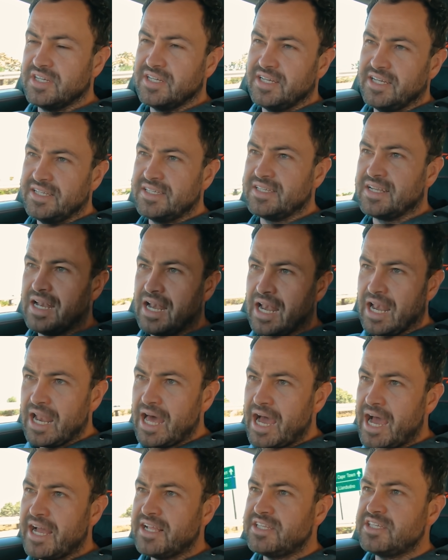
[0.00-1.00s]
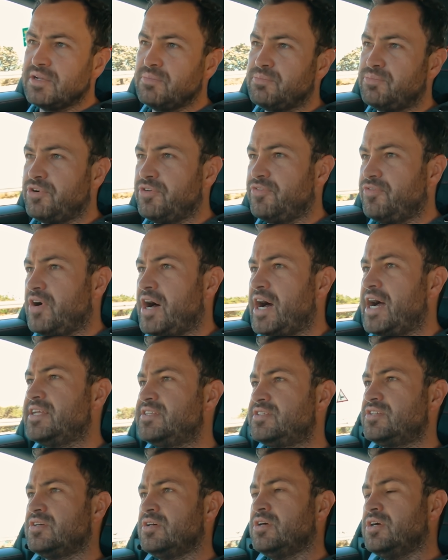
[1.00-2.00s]
It's light and
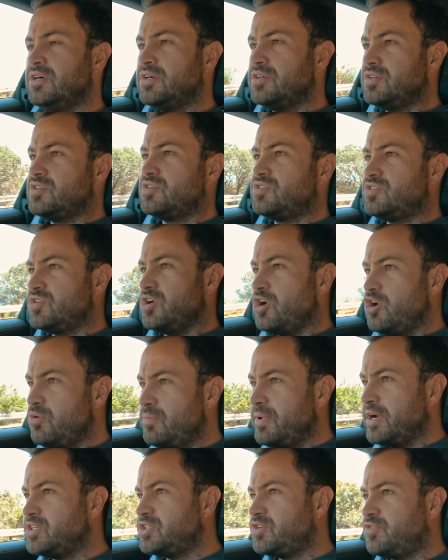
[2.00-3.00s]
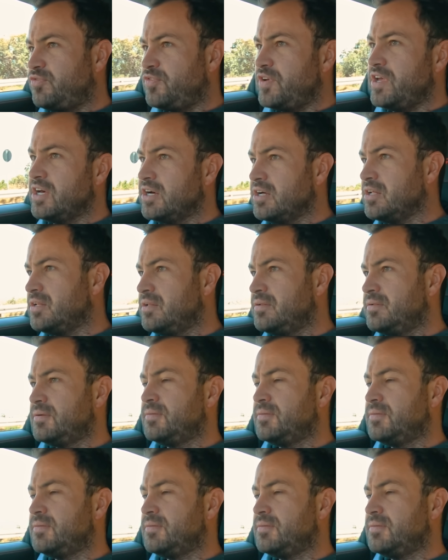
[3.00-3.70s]
provides so much feel